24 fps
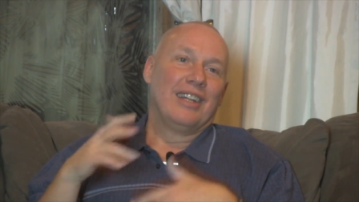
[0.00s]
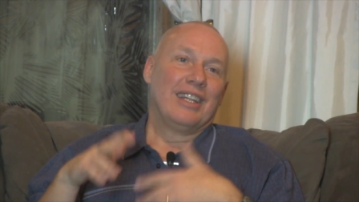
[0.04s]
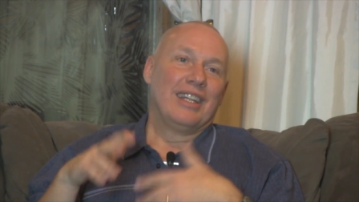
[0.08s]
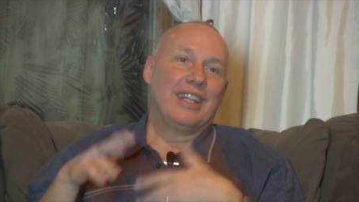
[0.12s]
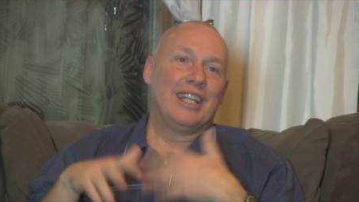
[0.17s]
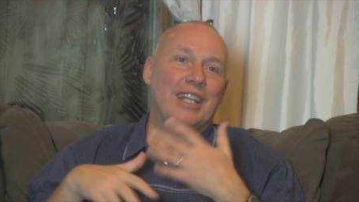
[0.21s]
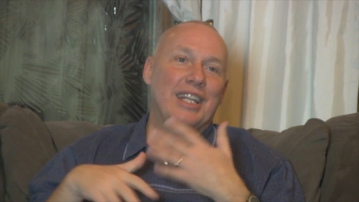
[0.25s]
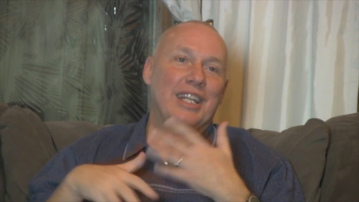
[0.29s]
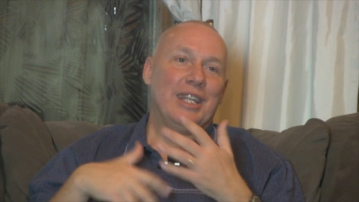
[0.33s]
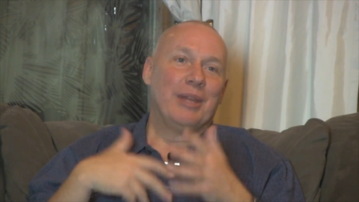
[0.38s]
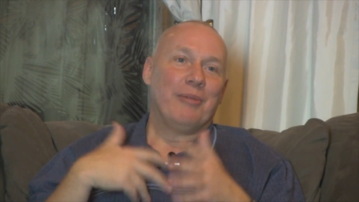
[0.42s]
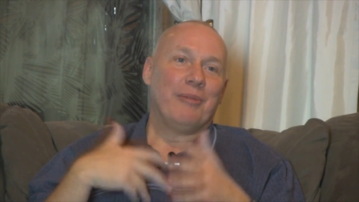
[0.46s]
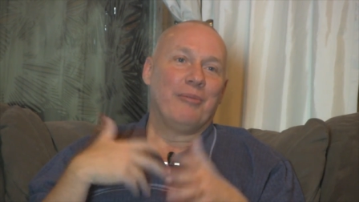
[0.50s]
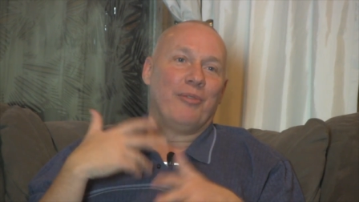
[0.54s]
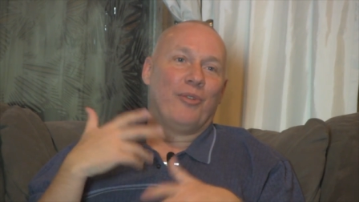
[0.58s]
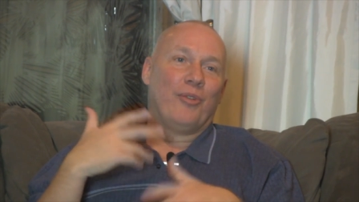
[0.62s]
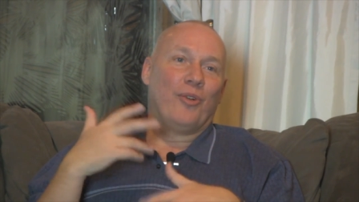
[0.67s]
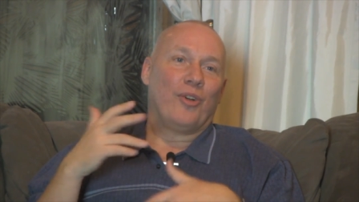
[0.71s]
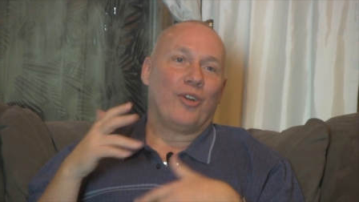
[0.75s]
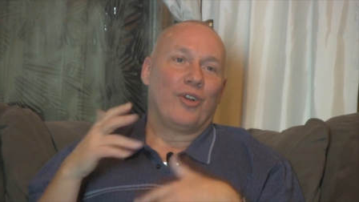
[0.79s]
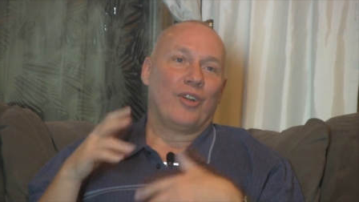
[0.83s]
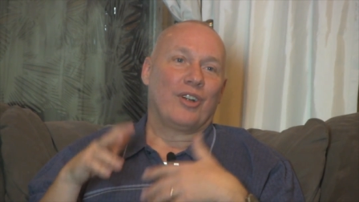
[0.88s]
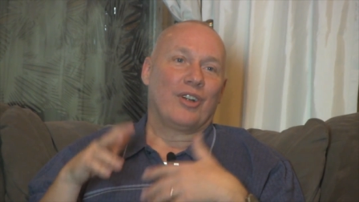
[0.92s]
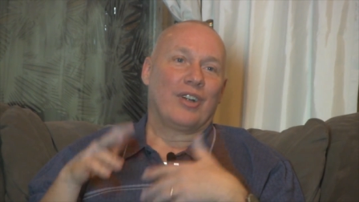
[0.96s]
lead them
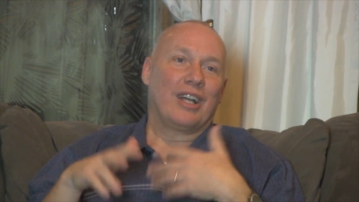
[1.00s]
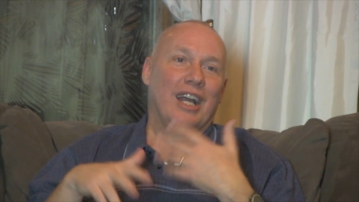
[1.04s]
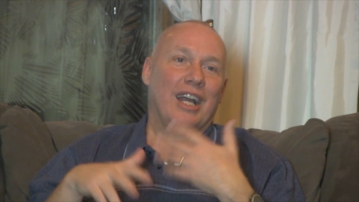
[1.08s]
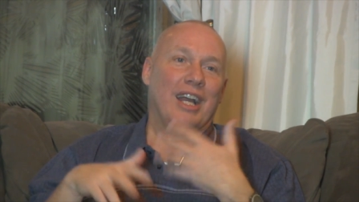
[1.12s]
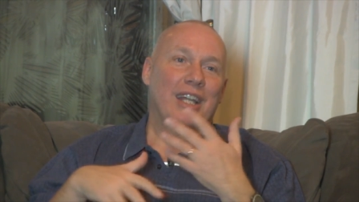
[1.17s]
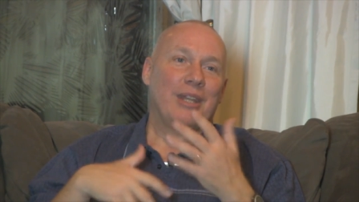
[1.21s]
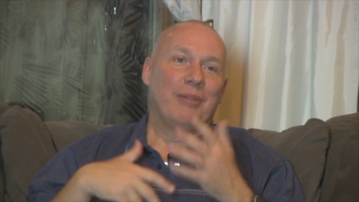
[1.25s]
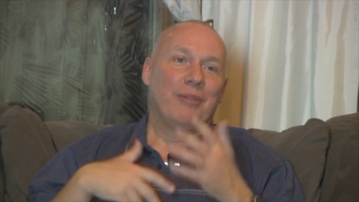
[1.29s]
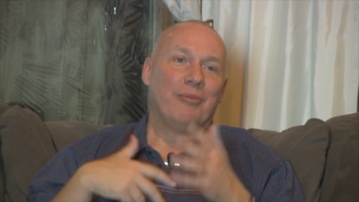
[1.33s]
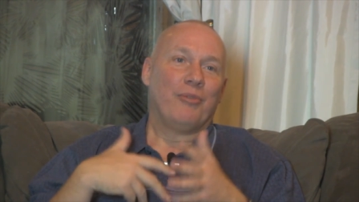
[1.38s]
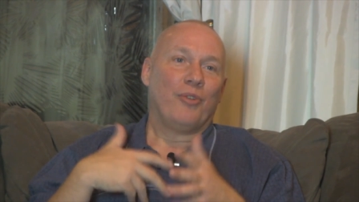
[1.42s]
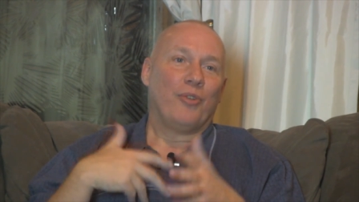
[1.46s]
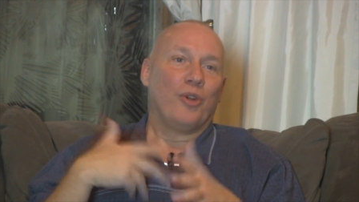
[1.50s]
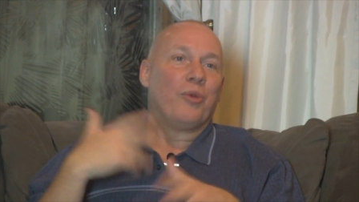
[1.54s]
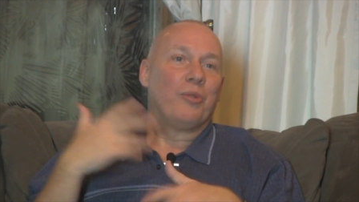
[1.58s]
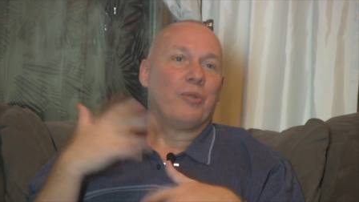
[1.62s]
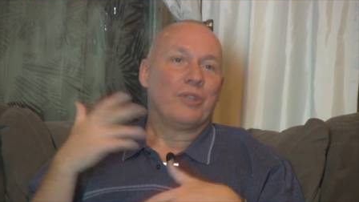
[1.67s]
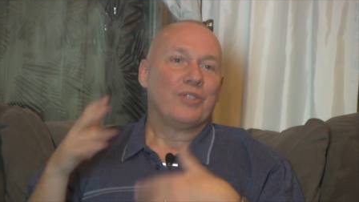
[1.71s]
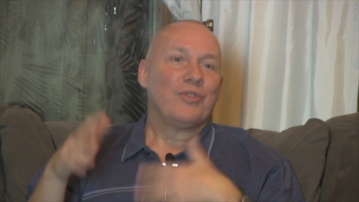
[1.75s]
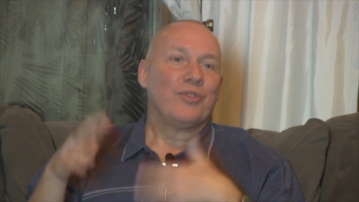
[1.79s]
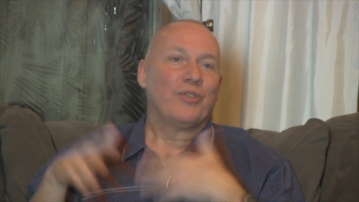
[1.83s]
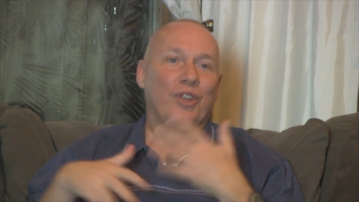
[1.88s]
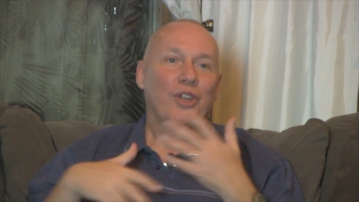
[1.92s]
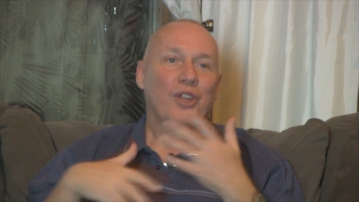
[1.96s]
for or guide them for
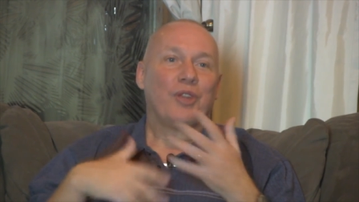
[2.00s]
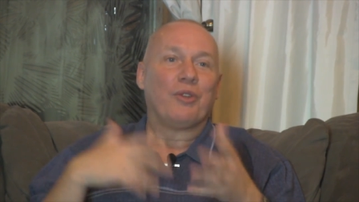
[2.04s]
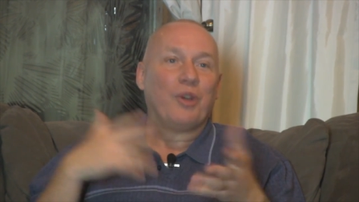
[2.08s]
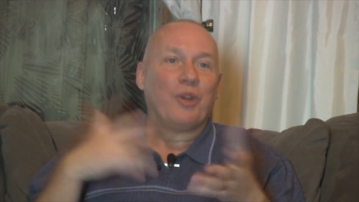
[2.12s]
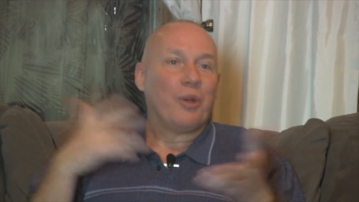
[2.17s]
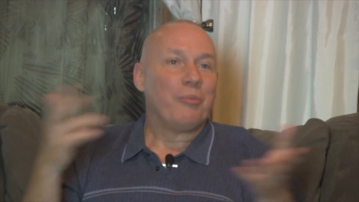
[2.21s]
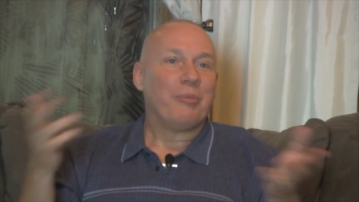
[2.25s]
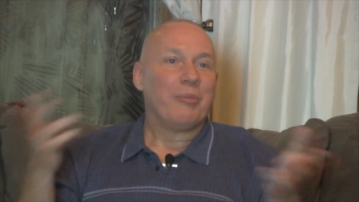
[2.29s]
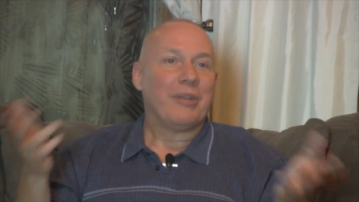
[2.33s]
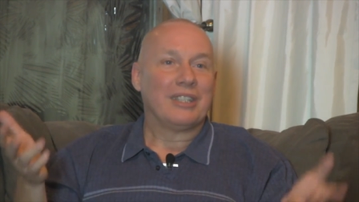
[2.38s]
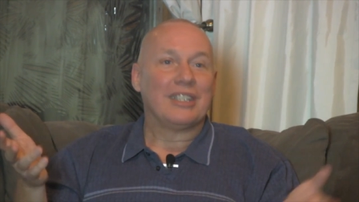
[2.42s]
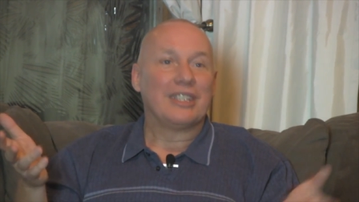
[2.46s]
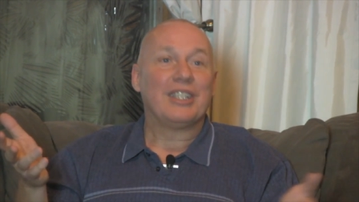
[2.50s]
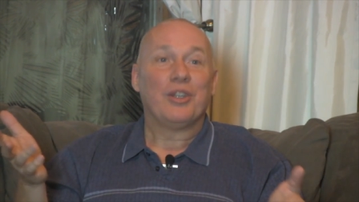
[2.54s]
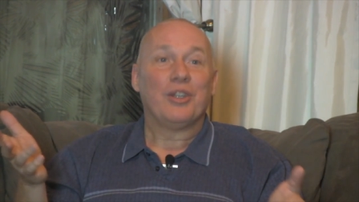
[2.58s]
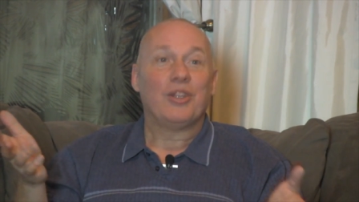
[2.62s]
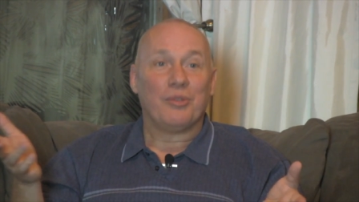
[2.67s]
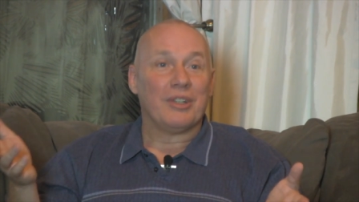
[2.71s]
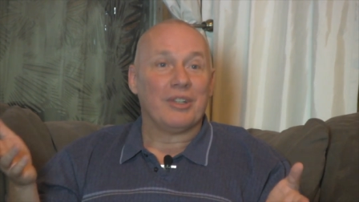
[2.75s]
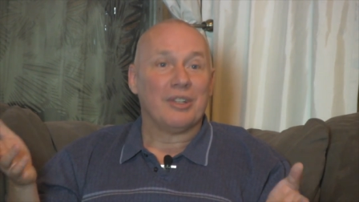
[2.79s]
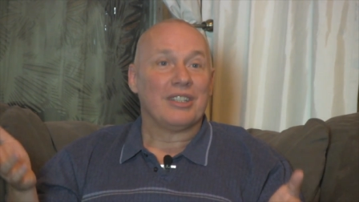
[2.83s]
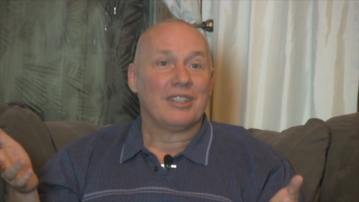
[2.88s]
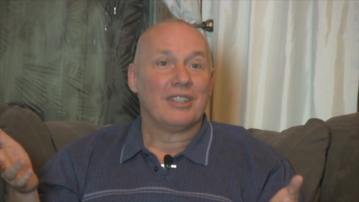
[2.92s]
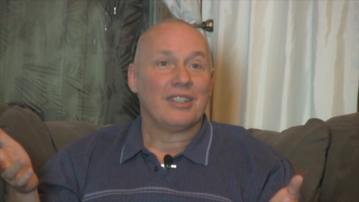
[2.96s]
was for their own best
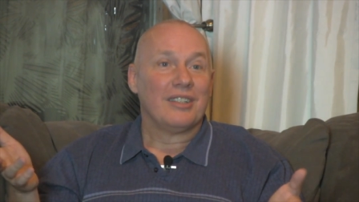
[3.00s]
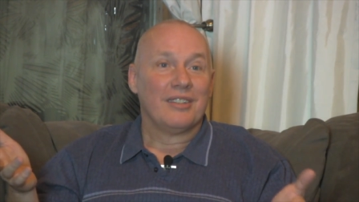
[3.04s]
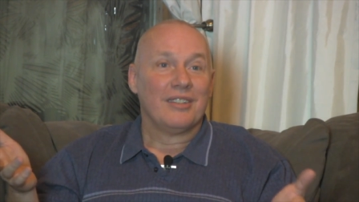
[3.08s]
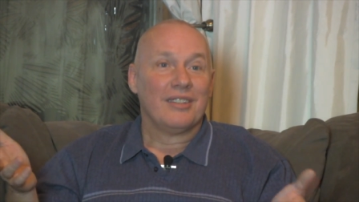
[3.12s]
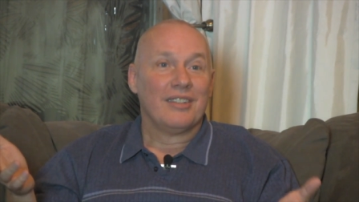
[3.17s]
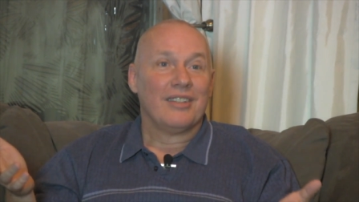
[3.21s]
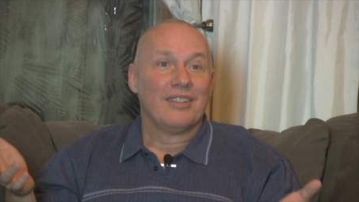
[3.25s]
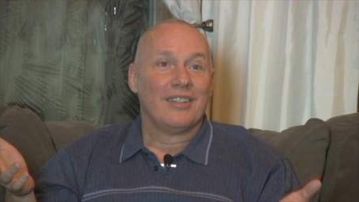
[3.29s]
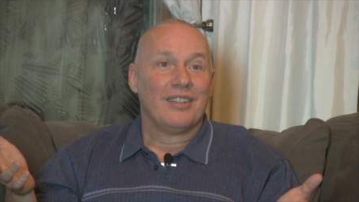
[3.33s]
interests.